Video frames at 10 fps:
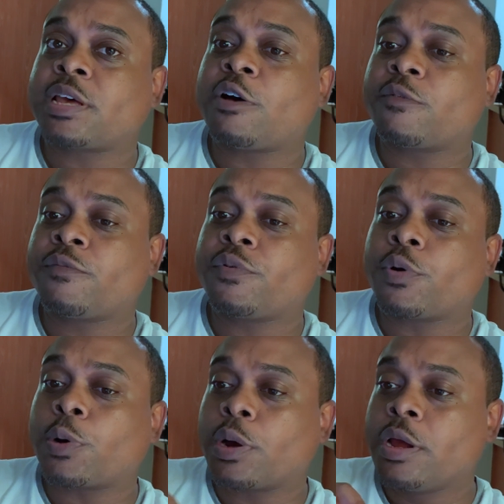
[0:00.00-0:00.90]
out
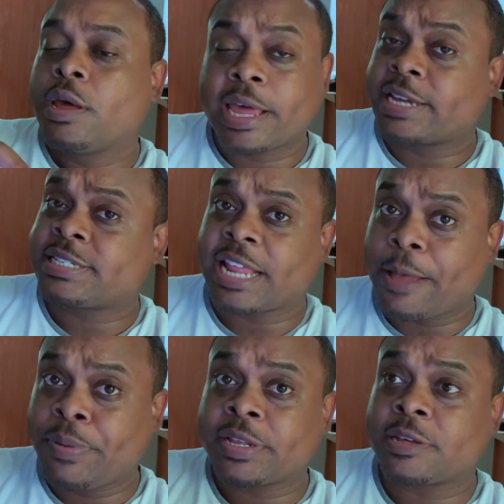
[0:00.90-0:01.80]
for, like I said, I
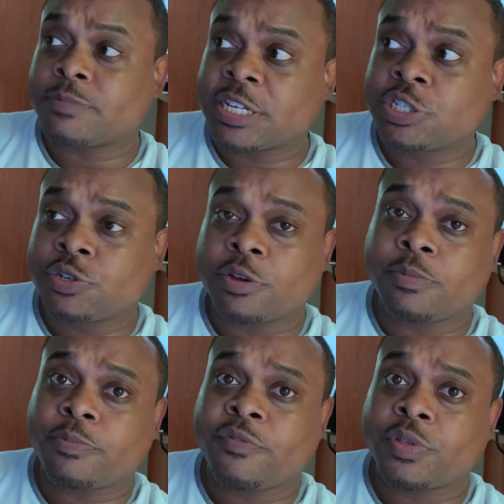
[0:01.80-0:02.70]
picked up this
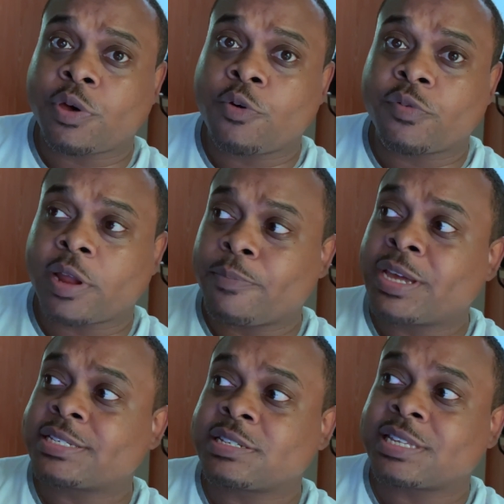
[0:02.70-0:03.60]
trip for the overnight
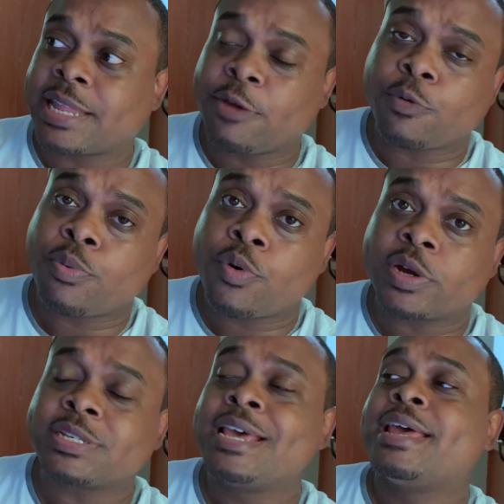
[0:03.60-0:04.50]
because it's late
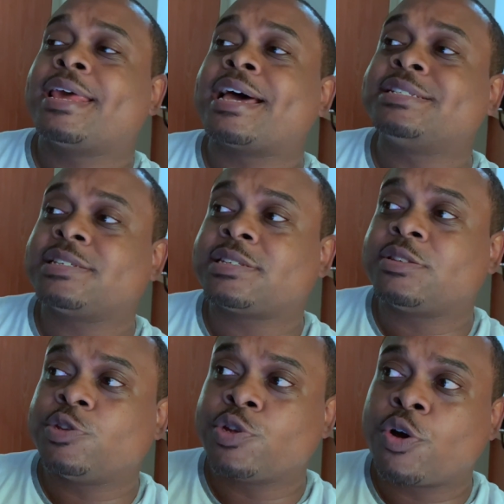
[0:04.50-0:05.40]
reports, and I just
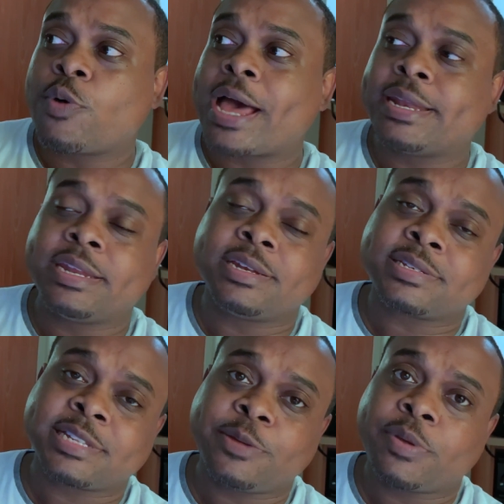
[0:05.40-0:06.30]
know I needed to
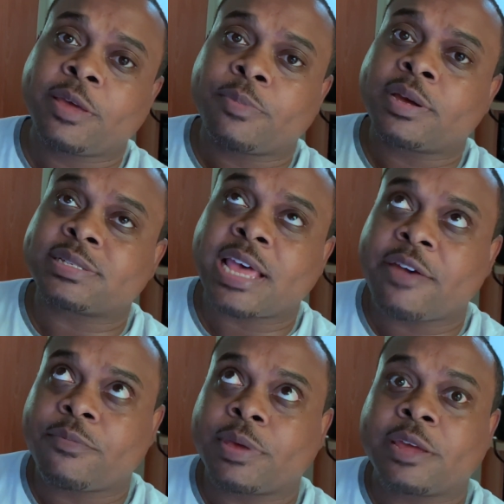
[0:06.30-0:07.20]
sleep in because I
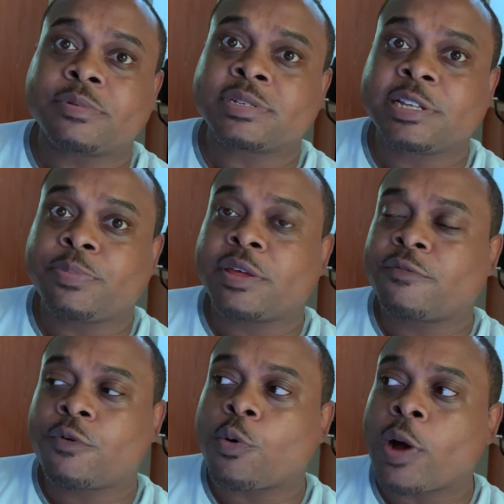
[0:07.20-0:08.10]
haven't been able to sleep in
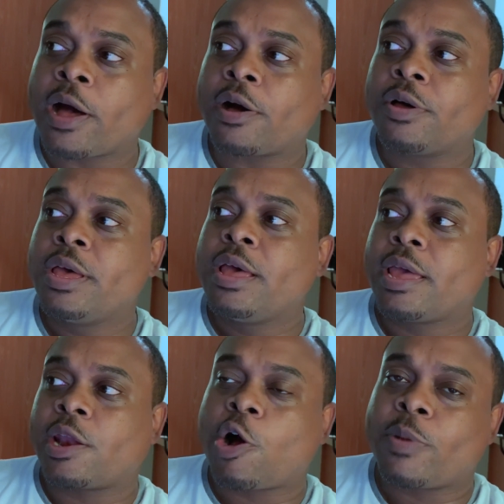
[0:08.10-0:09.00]
for a while,
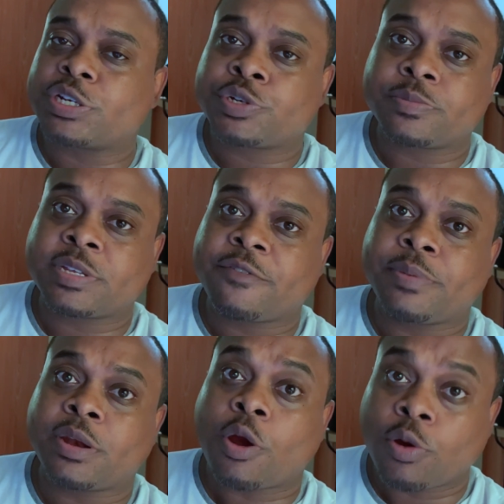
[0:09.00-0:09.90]
and all my trips have
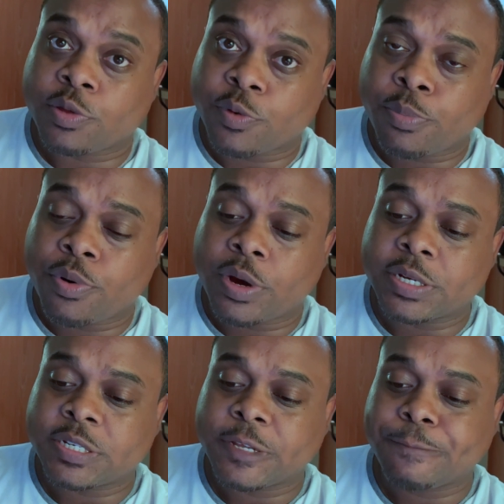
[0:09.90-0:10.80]
been early
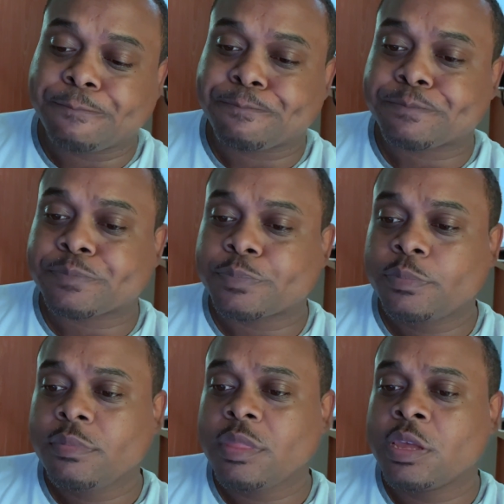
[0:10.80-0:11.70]
reports.
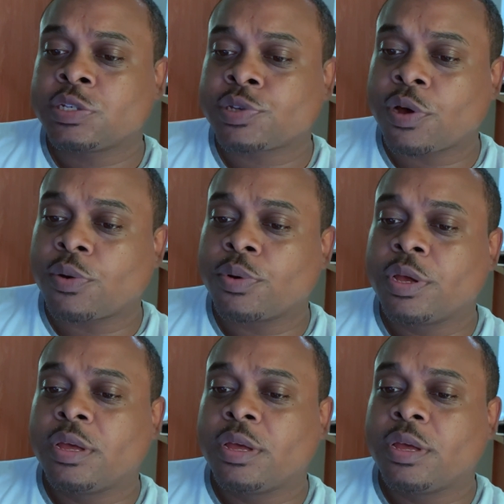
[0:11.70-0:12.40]
So